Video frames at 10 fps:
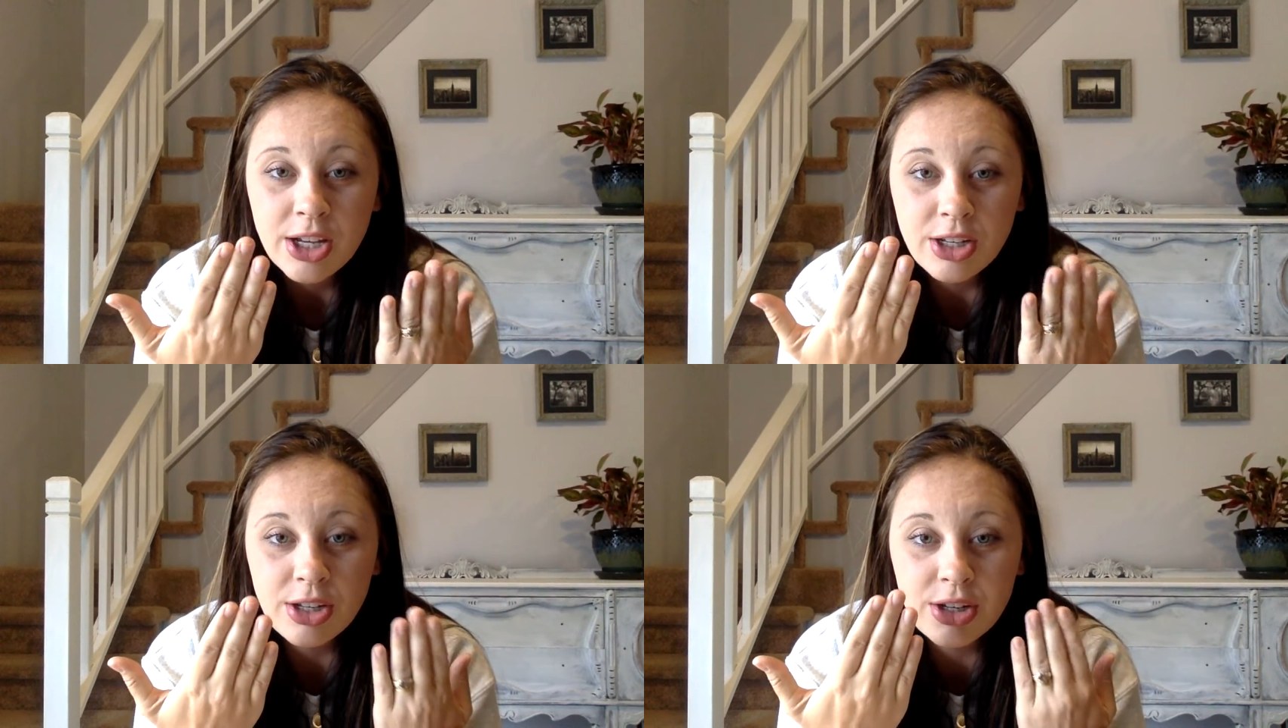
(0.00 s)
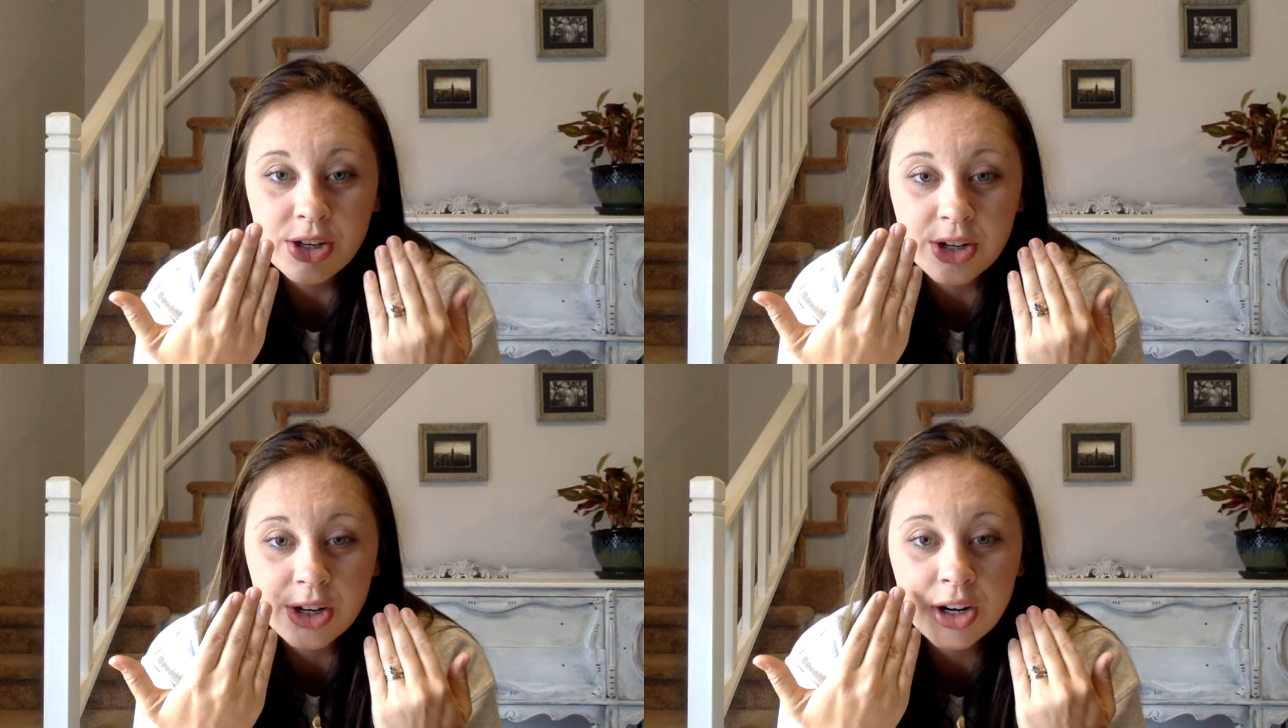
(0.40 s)

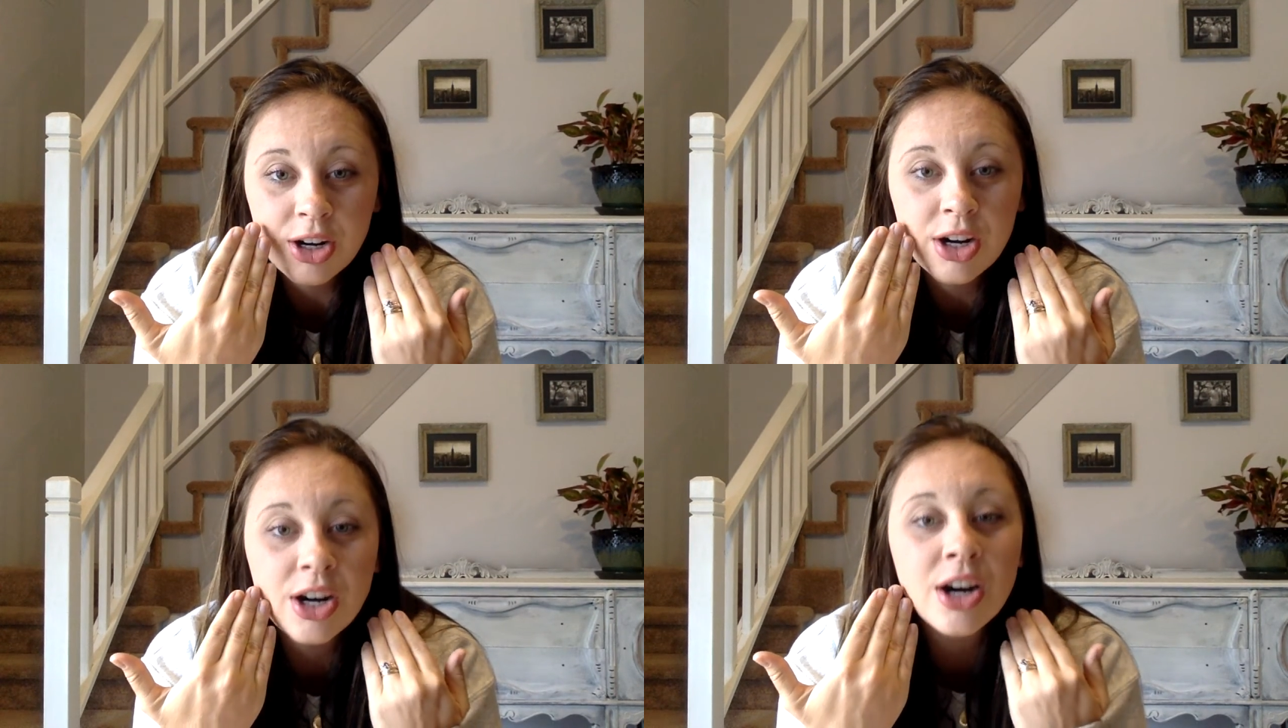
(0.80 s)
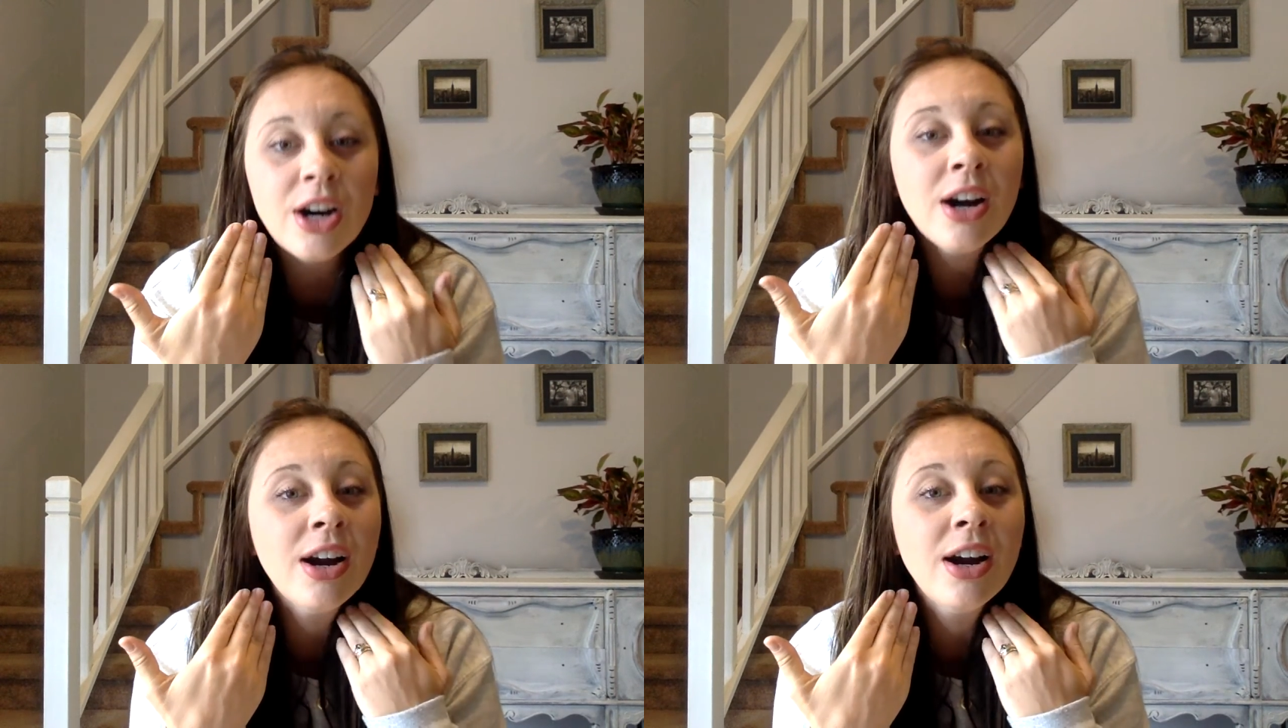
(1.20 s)

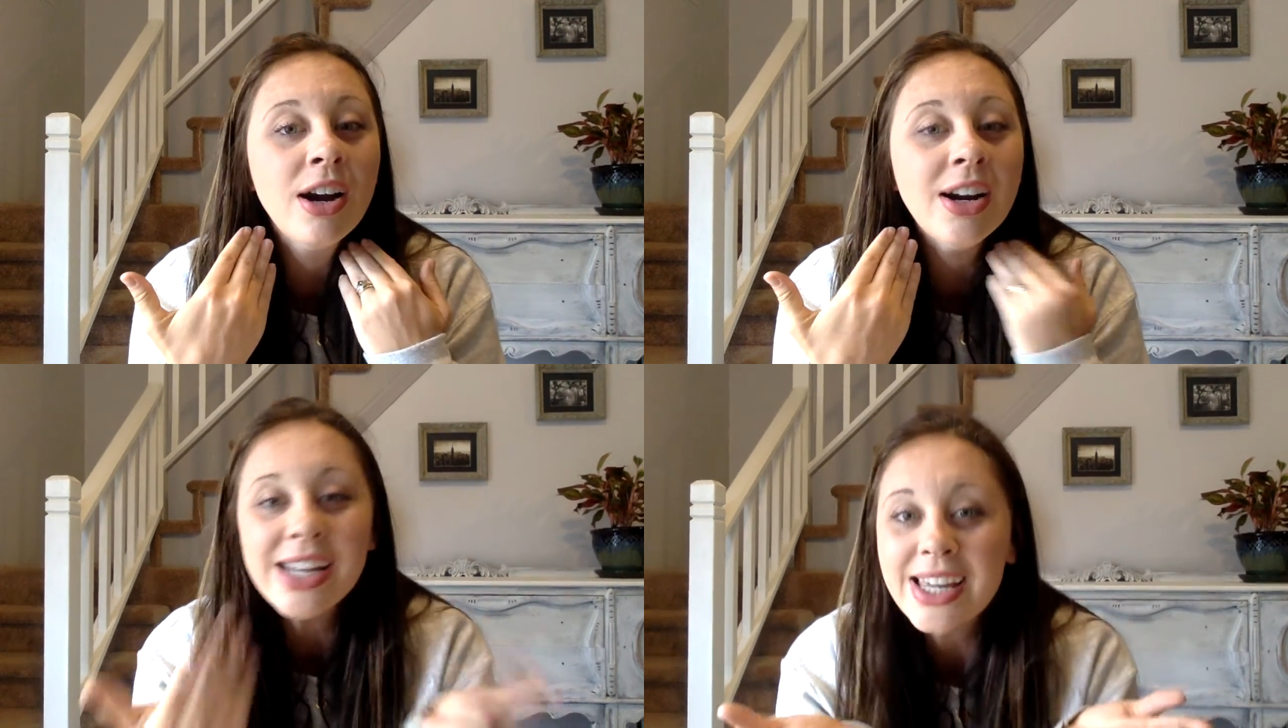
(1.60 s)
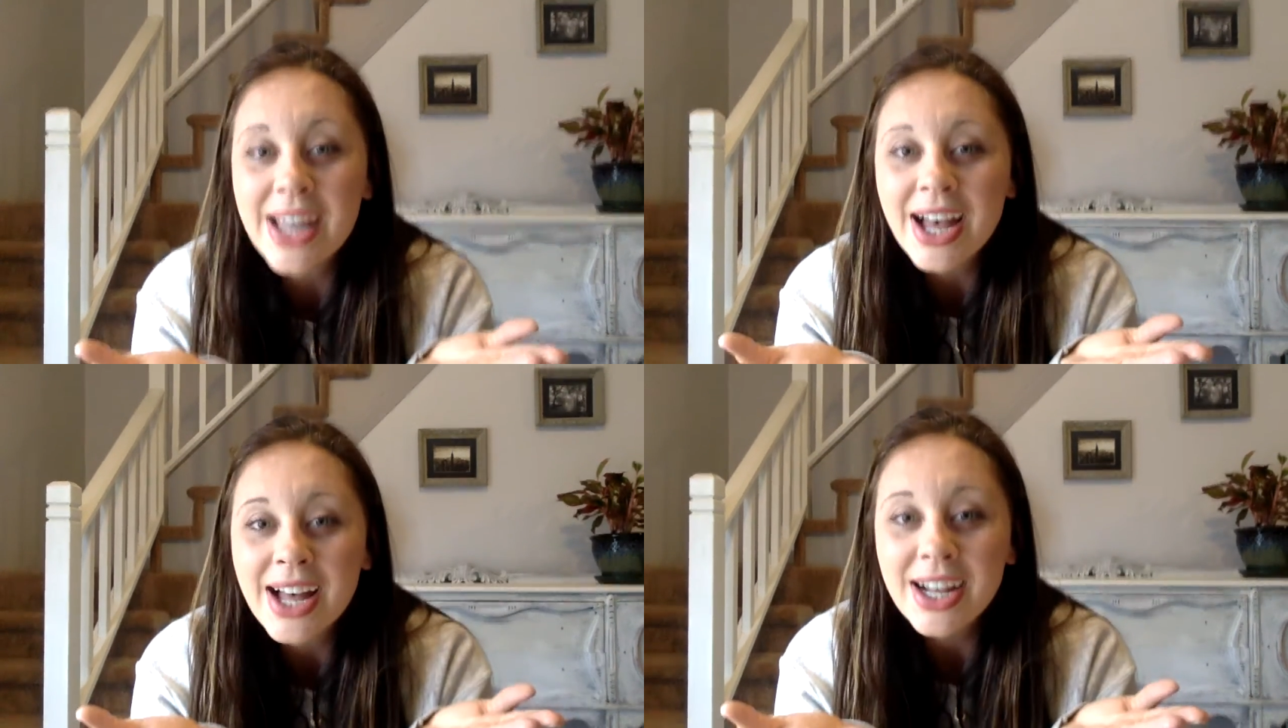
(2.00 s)

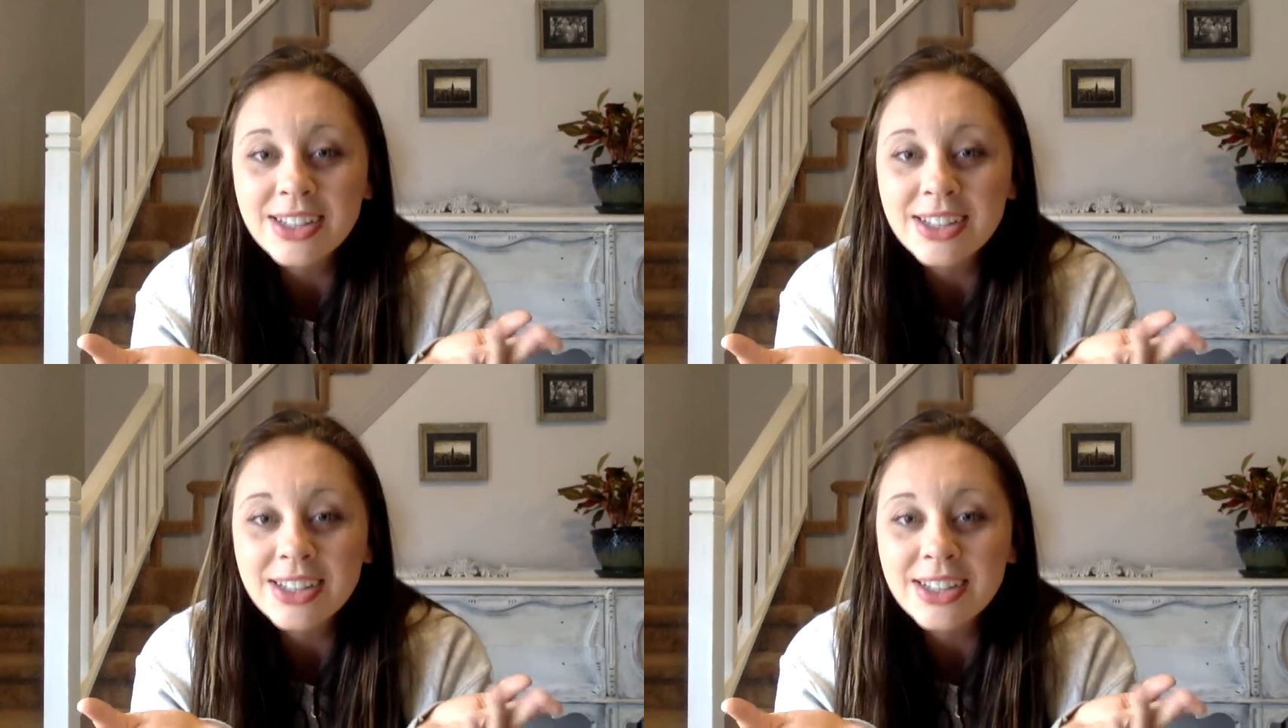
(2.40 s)
Eureka!